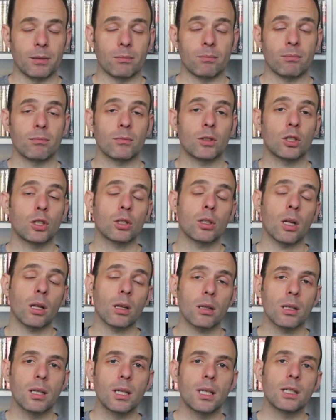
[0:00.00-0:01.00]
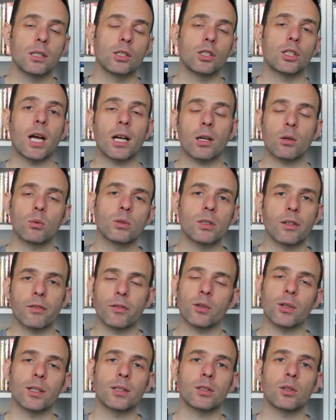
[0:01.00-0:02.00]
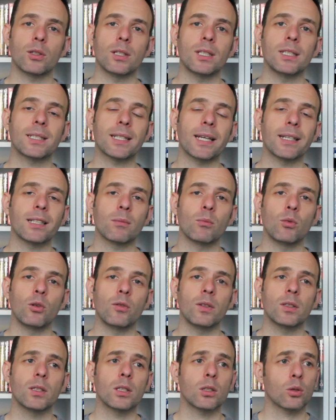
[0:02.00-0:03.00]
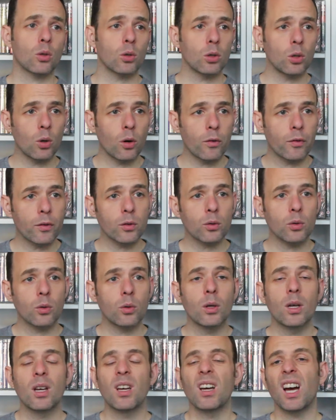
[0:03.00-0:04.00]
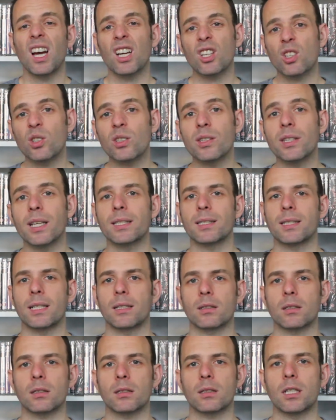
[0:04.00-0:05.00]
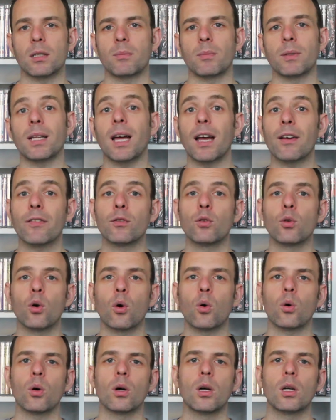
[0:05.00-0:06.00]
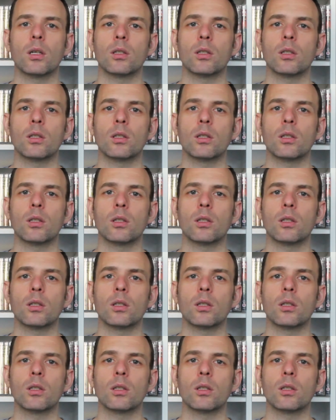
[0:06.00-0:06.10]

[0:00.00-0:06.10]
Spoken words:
been. Still, Jackals, if you're into these kind of movies, is going to offer you a good night's entertainment, if not